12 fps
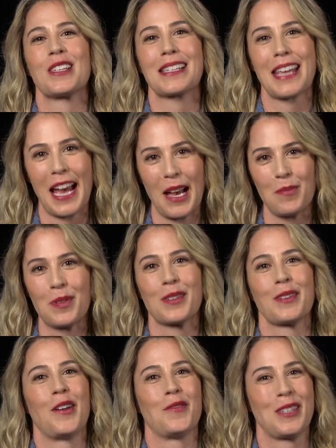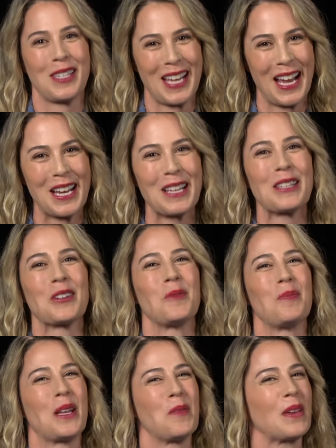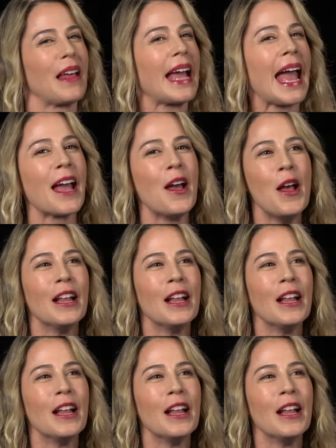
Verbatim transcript: scabs of society a little bit and be like, hey,